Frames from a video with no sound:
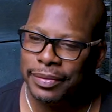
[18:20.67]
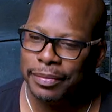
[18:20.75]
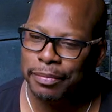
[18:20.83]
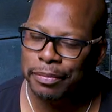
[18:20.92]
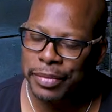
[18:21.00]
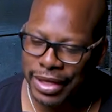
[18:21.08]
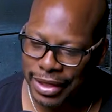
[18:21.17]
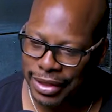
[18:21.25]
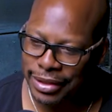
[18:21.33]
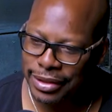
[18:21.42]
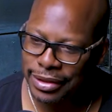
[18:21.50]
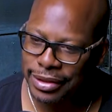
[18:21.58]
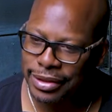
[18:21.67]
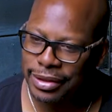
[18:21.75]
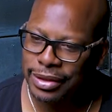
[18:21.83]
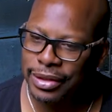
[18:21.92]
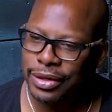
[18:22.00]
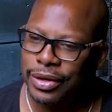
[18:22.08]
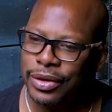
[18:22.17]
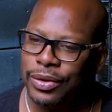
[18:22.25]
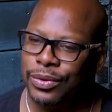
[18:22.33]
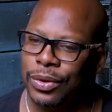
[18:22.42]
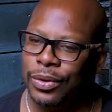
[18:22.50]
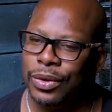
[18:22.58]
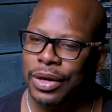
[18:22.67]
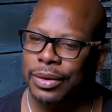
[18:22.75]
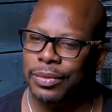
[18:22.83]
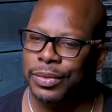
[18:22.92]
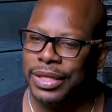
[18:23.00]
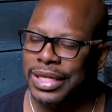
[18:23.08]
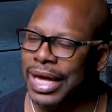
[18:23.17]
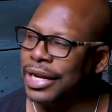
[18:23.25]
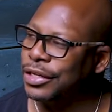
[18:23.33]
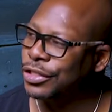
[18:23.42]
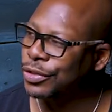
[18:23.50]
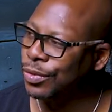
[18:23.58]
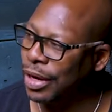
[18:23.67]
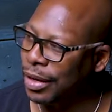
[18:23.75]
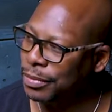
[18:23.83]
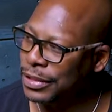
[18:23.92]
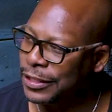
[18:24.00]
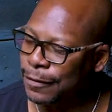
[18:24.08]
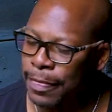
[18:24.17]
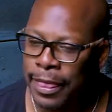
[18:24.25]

men grow up with a lot of trauma